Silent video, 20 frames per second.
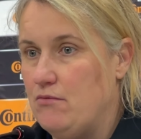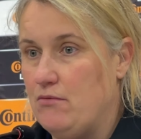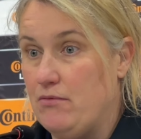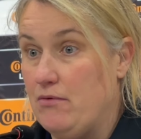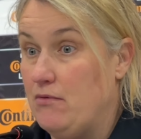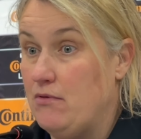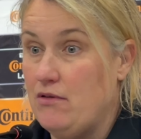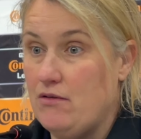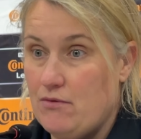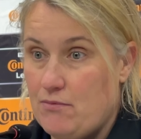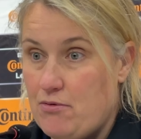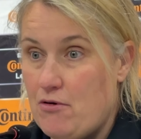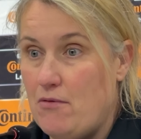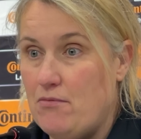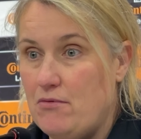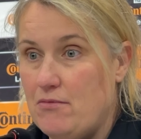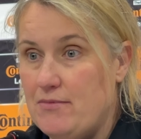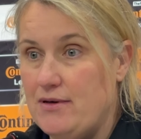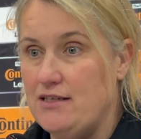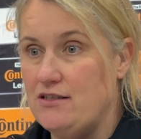The
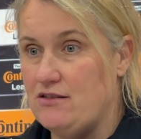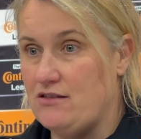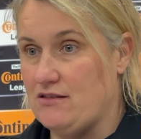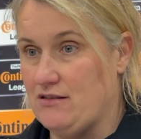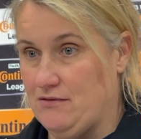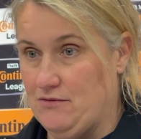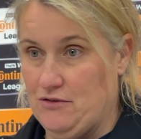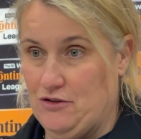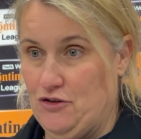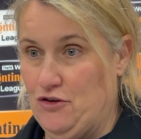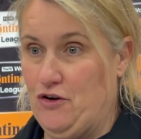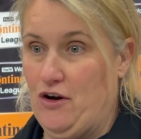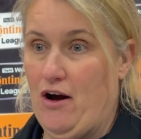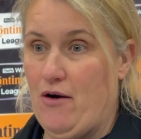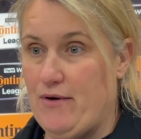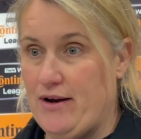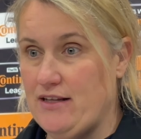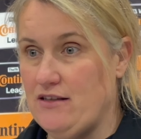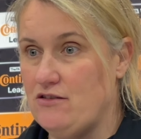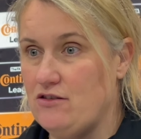problem is you're
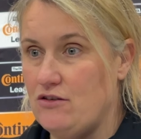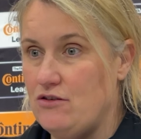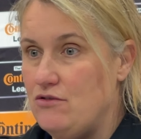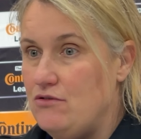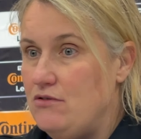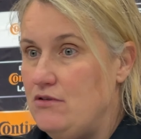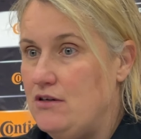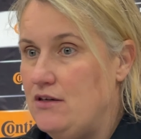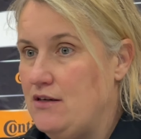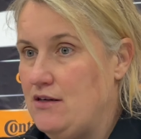going to.